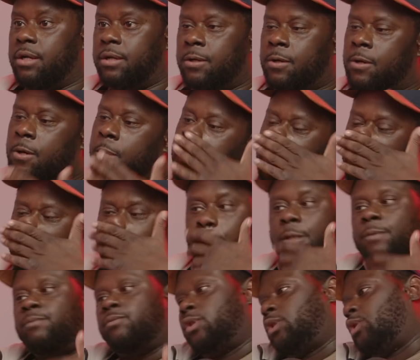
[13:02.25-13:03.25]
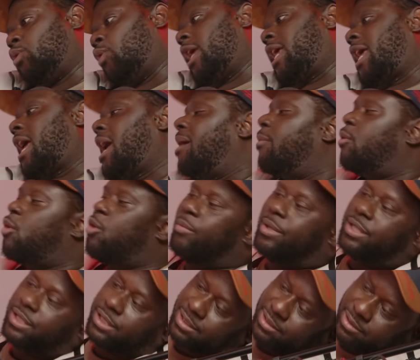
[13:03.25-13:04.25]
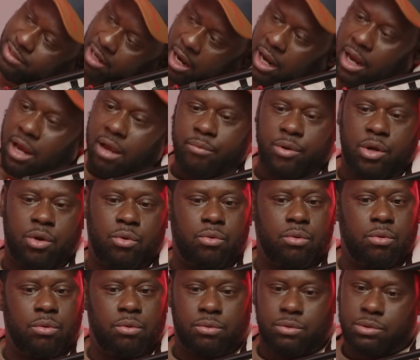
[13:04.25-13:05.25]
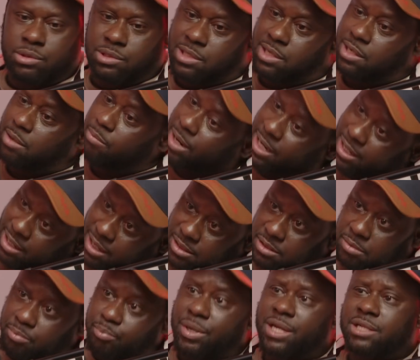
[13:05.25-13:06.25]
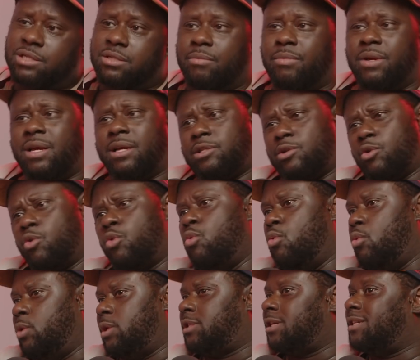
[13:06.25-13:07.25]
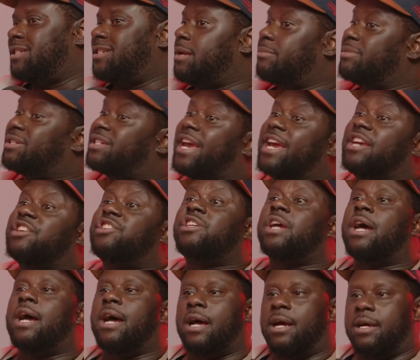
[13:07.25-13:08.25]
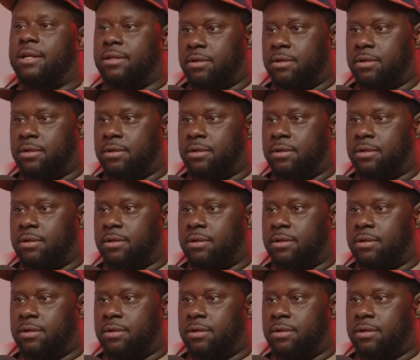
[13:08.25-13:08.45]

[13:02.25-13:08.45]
Mm -hmm. So he came home. He said, "Damn, yo, this nigga might have got the best of me." I said, "Who?" He said "His name is K. Shine."